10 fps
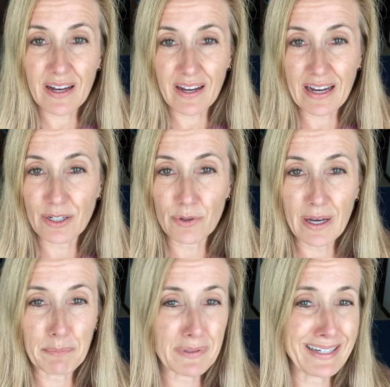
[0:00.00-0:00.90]
I know
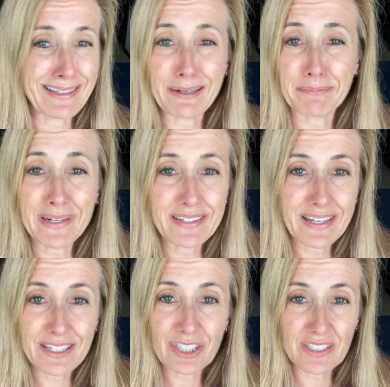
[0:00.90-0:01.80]
I play like
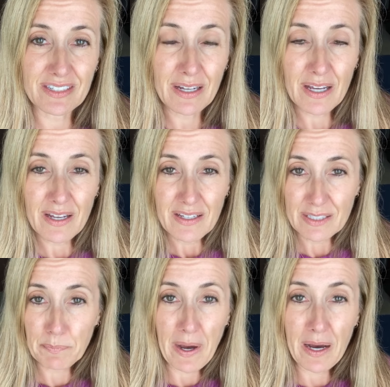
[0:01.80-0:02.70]
meditation
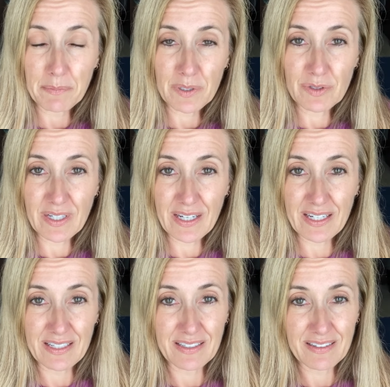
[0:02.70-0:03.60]
spa
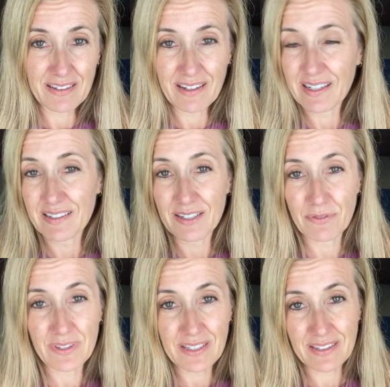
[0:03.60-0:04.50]
music and
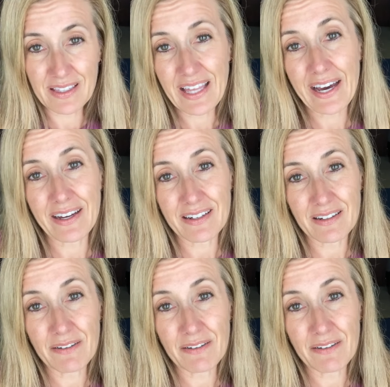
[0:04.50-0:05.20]
different things like that,